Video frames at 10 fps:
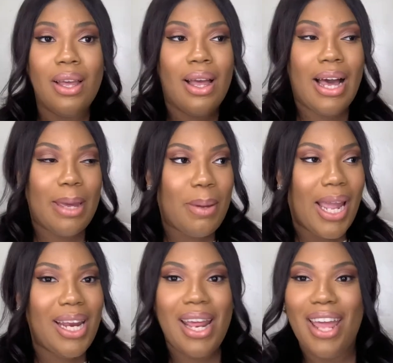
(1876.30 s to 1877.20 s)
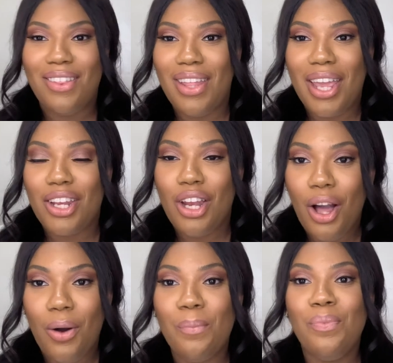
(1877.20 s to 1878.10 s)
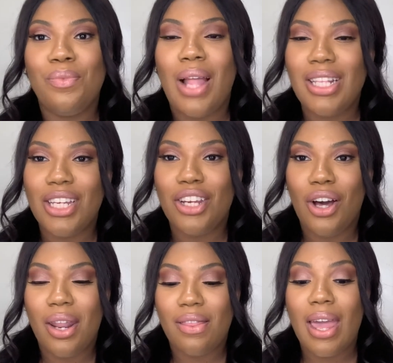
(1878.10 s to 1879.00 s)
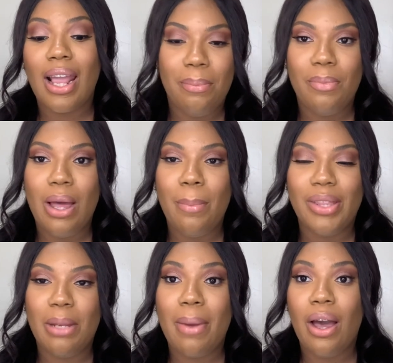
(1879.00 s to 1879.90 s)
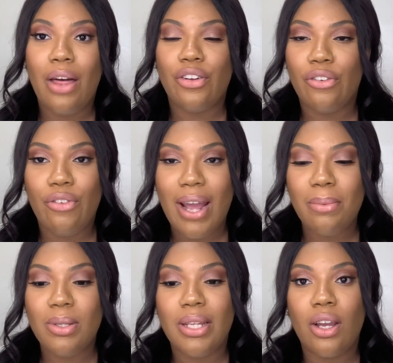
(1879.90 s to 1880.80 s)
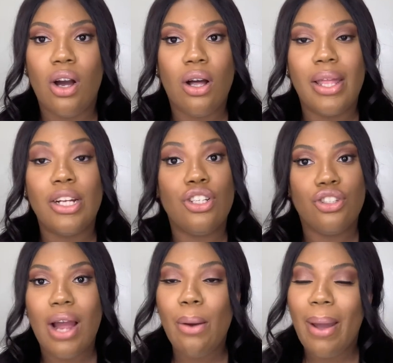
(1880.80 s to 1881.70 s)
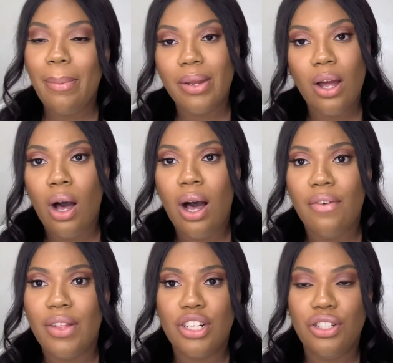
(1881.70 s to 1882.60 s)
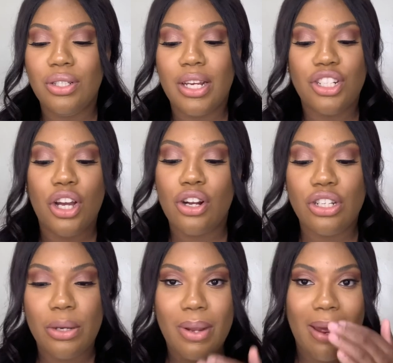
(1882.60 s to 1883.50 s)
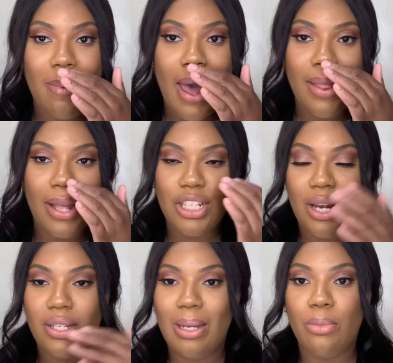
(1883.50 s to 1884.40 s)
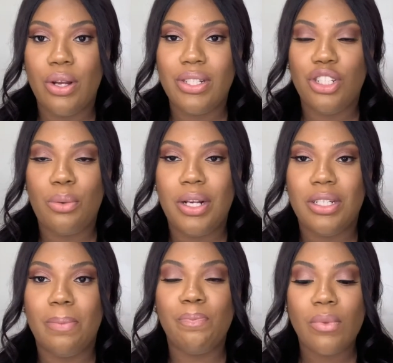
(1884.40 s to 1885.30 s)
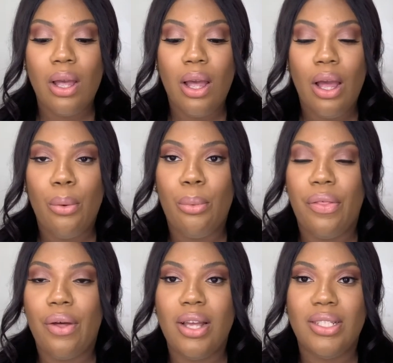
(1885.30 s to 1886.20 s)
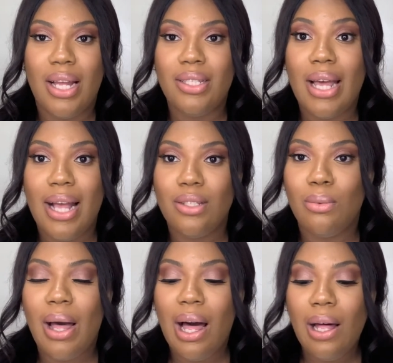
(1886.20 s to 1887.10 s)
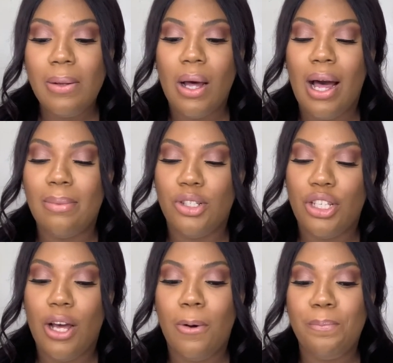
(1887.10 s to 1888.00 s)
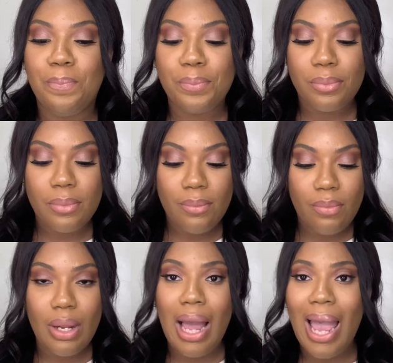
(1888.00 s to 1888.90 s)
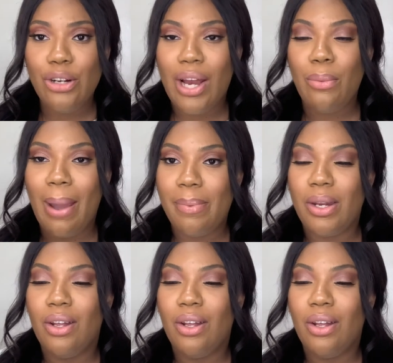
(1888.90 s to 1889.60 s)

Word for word: I paid and like, no, that's like not a thing. But then my other friend was like, like just try wiping it off. Like she was like, she understood what I meant. Like she had a similar situation with SSENSE as well. Um, so I tried wiping it.